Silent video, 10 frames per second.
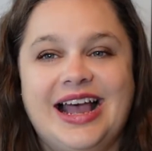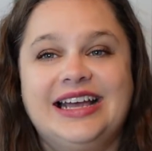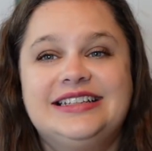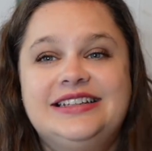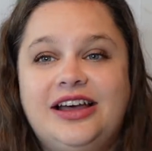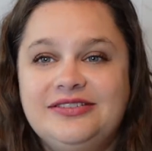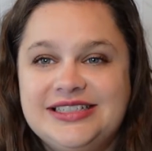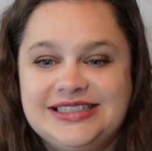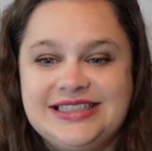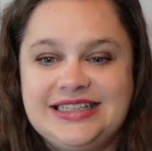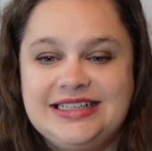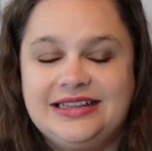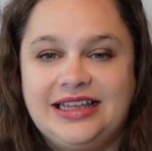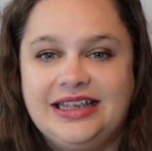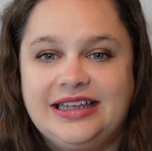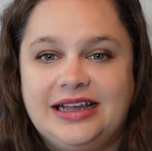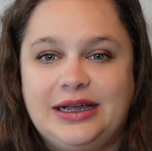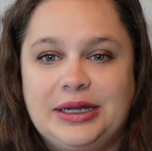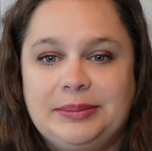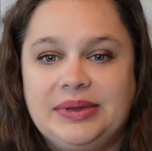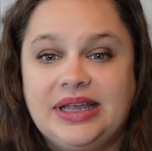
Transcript: I'd love to see, like, um,